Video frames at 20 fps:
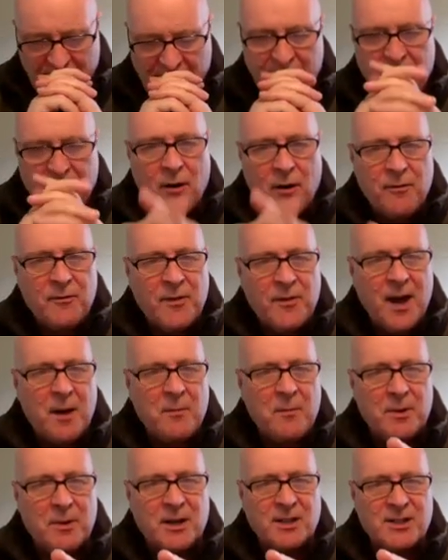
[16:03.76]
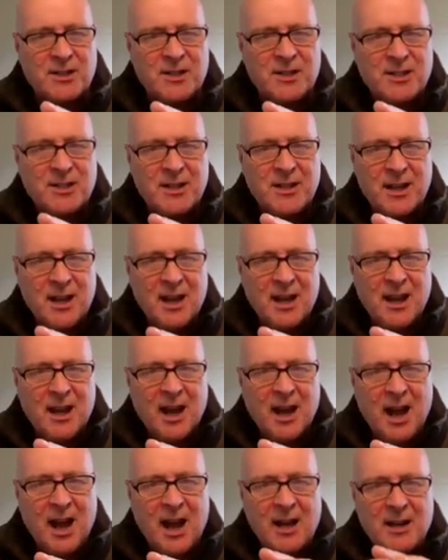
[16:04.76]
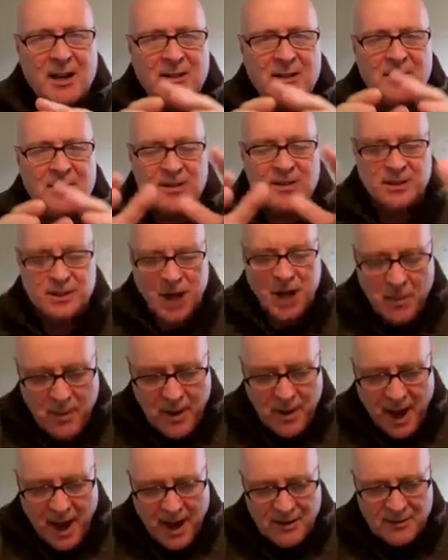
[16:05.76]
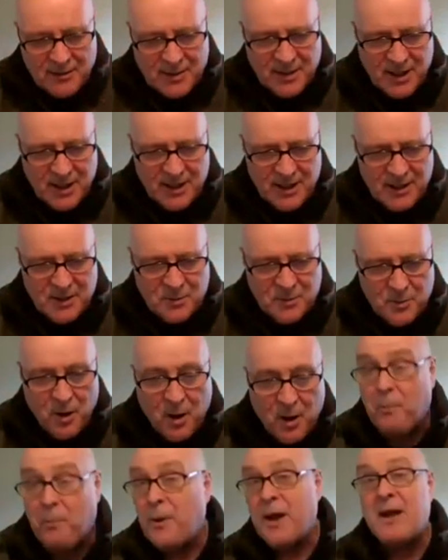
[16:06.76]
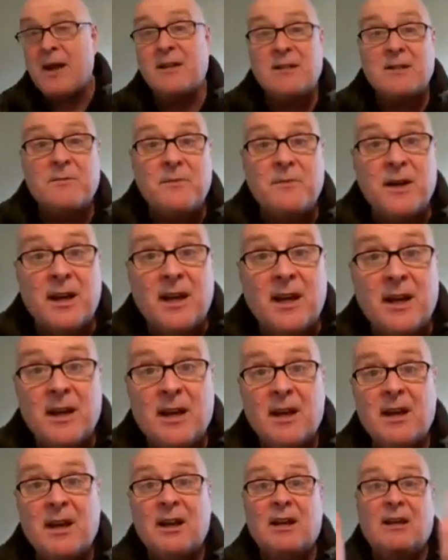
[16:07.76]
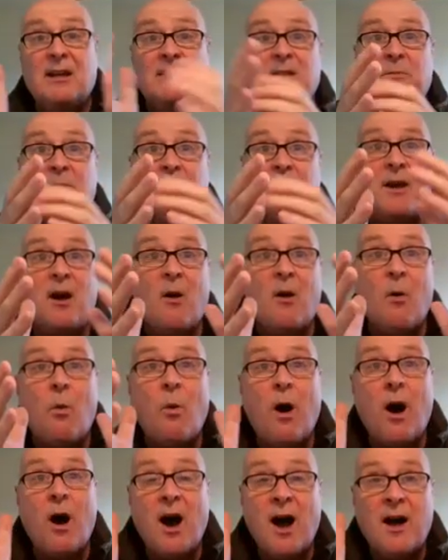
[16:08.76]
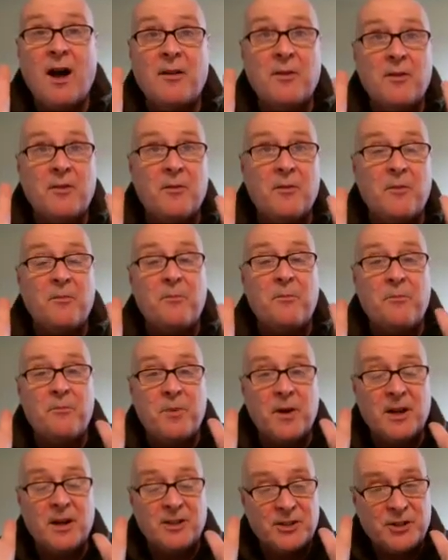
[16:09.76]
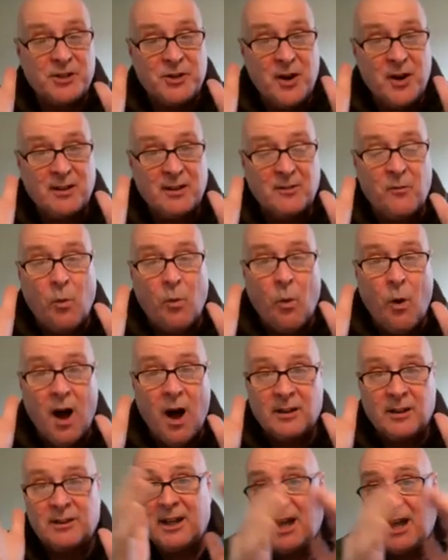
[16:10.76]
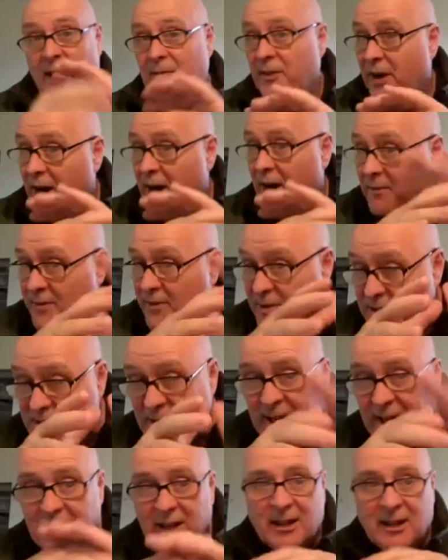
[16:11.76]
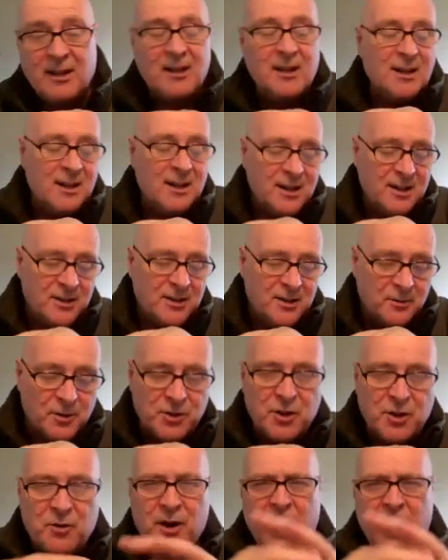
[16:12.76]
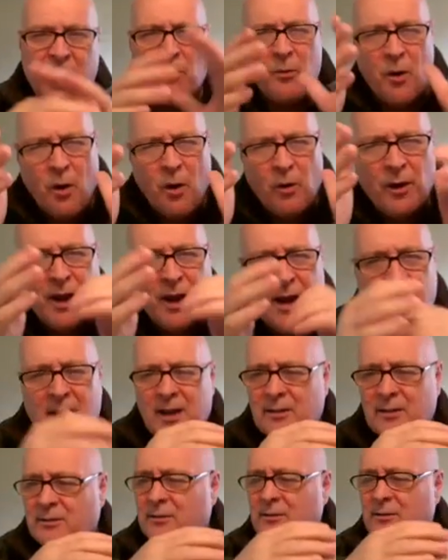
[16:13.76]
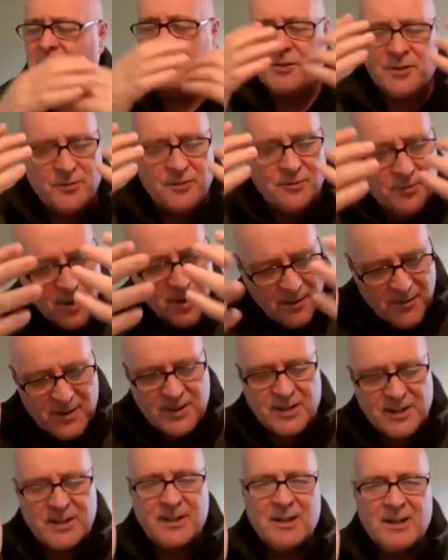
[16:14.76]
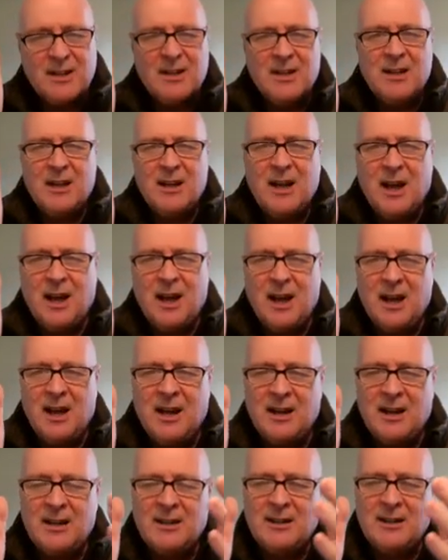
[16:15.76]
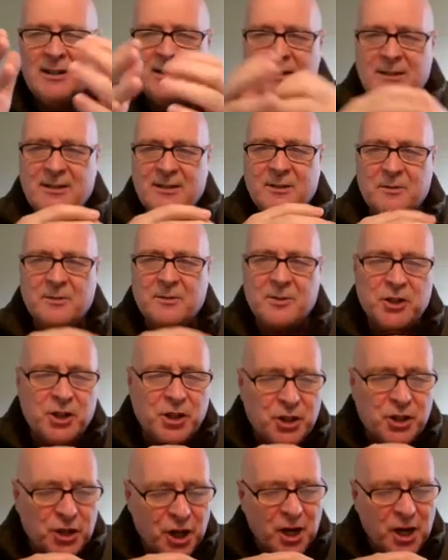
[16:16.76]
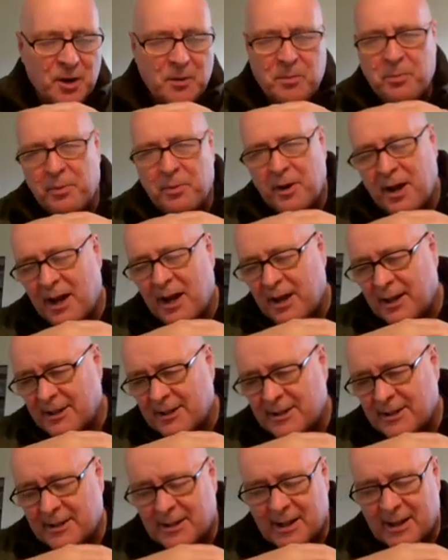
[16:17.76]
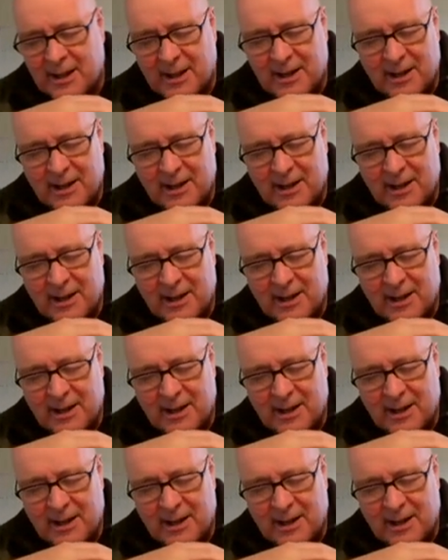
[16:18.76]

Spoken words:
getting off that bus and stepping out into what appeared to me to be the biggest tract of wild land I'd ever seen. There was great rolling hills and rivers, and there was sheep and